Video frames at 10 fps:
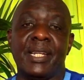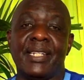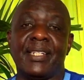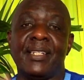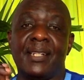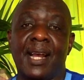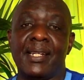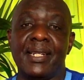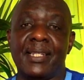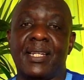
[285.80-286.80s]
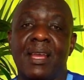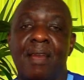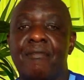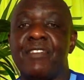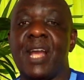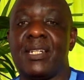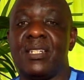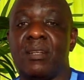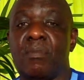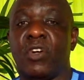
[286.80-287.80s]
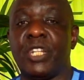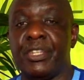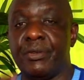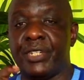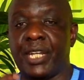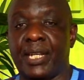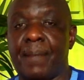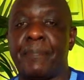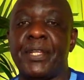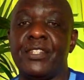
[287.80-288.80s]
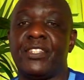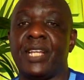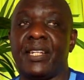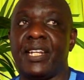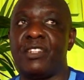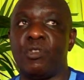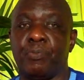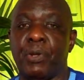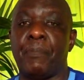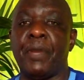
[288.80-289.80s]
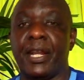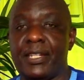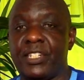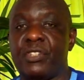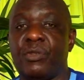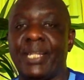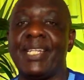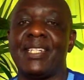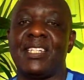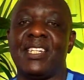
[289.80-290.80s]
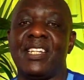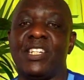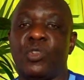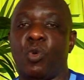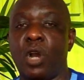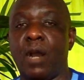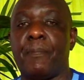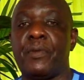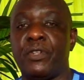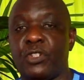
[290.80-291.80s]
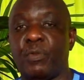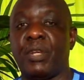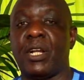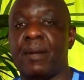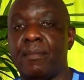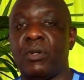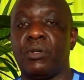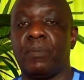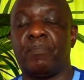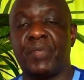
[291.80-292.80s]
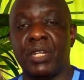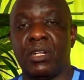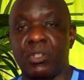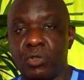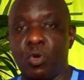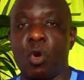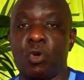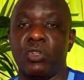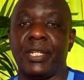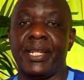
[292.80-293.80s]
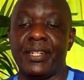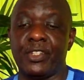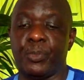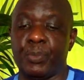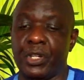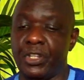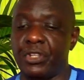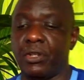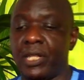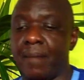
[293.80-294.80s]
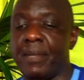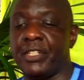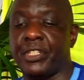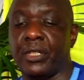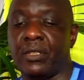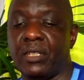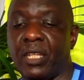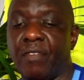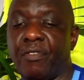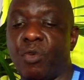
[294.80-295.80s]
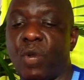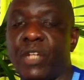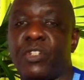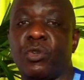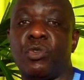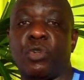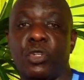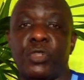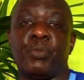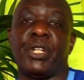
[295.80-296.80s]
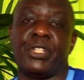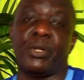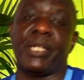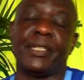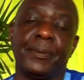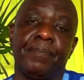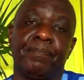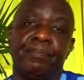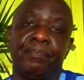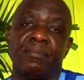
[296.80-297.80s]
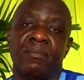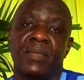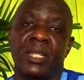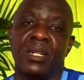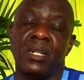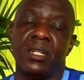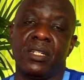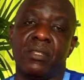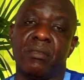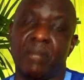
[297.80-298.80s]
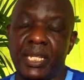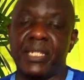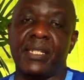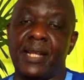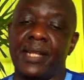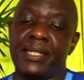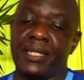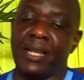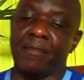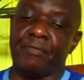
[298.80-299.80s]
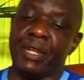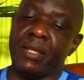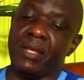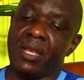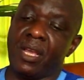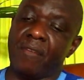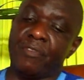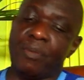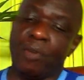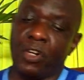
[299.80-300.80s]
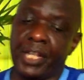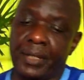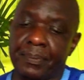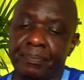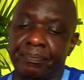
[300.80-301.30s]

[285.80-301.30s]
eating garlic every early in the morning, you take a piece and then you prepare it, you eat. It will help you to become more, grow in the spiritual dimension. If you want to grow spiritually, you eat garlic every every morning.